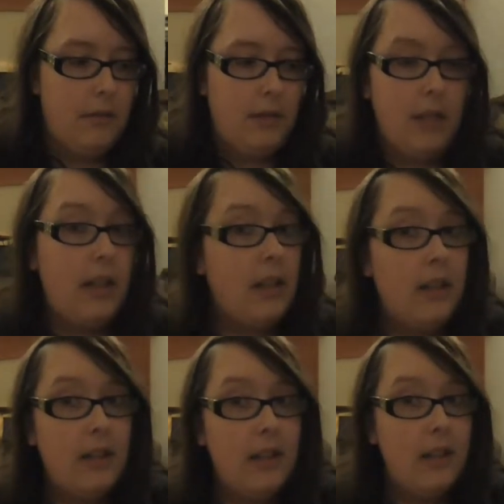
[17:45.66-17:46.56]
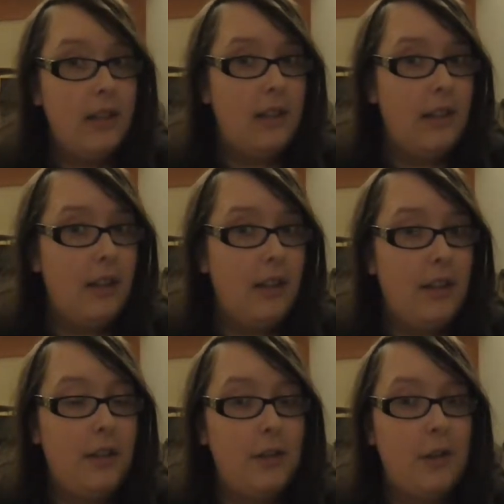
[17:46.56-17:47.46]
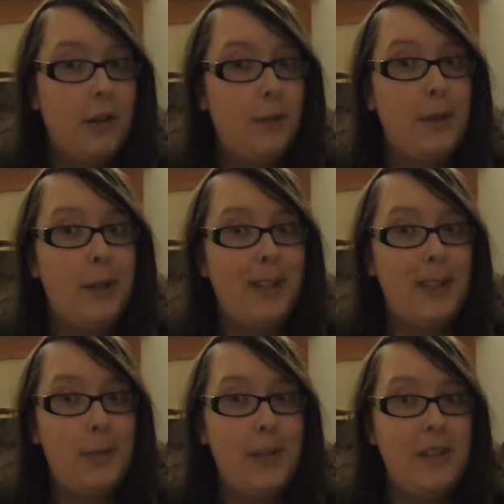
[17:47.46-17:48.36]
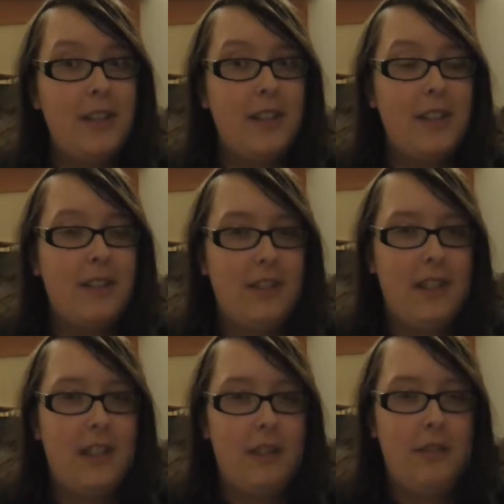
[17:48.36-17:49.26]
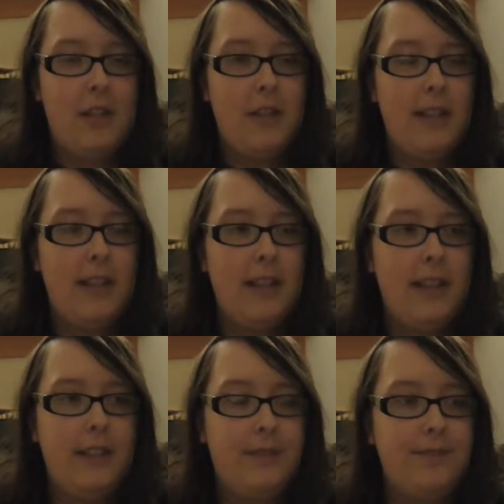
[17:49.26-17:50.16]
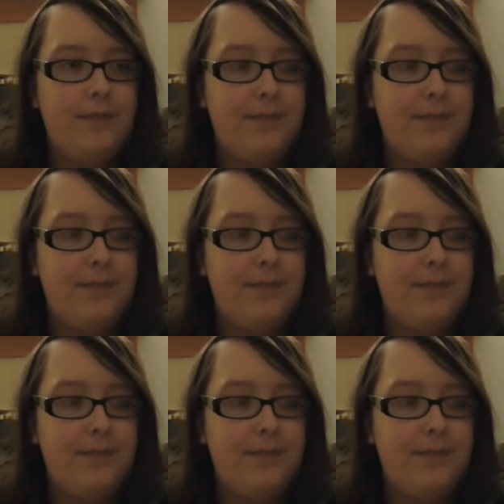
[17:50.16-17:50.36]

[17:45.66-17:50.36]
Really enjoyable experience. I really loved going there.